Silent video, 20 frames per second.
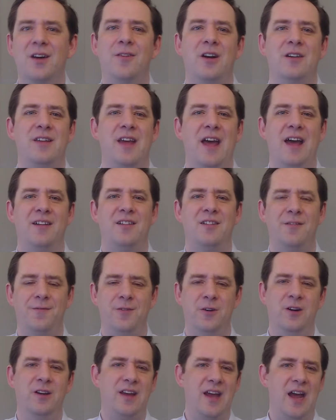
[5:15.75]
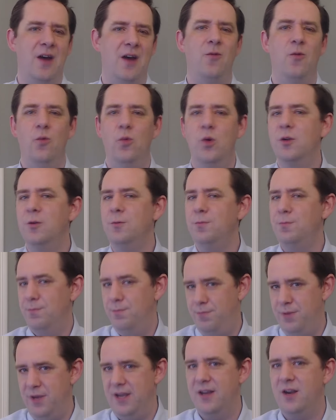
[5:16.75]
our tax-deferred account will
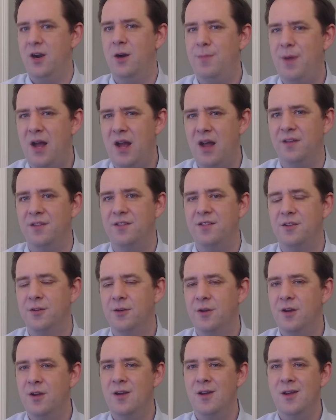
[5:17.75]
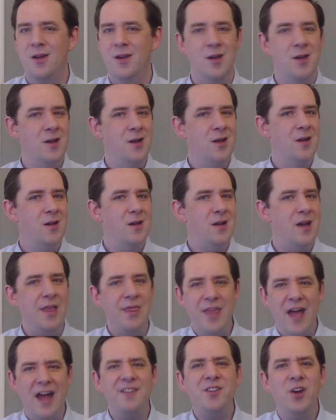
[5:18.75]
be in our bonds. And
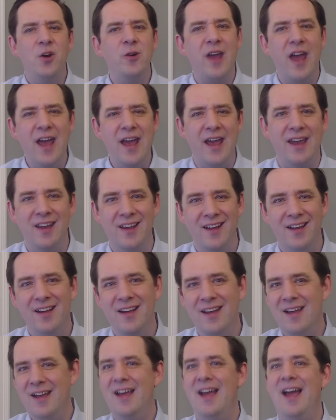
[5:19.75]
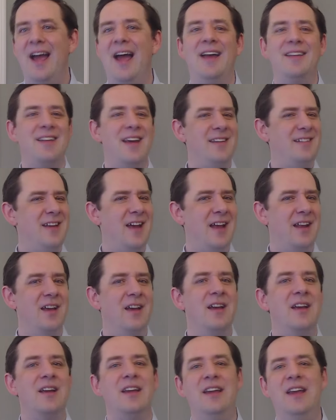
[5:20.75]
that's okay. As I said,
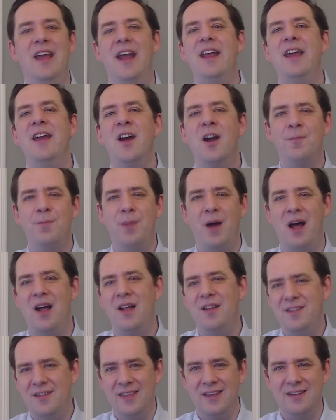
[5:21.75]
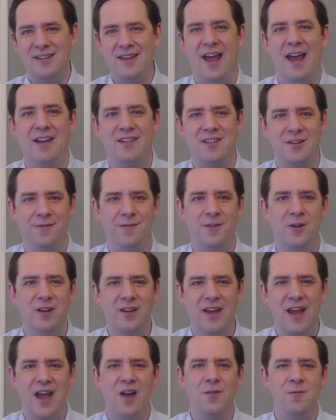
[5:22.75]
getting our bonds in the tax-deferred
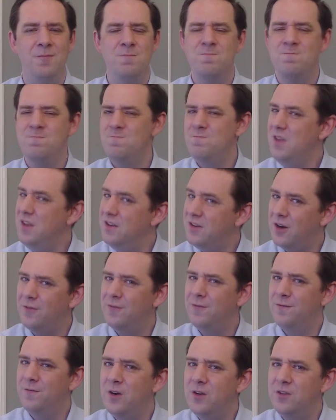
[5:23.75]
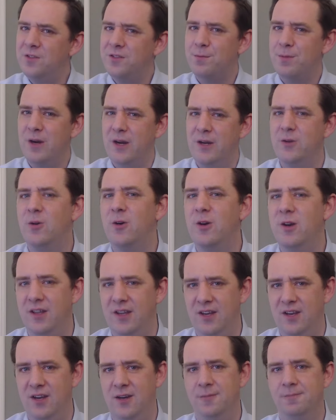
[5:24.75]
account is our first priority
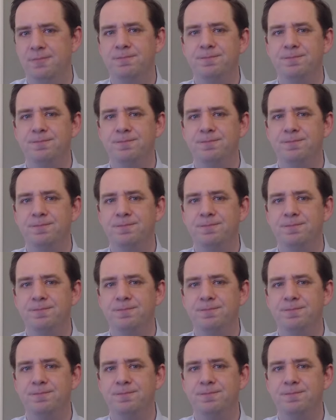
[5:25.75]
here.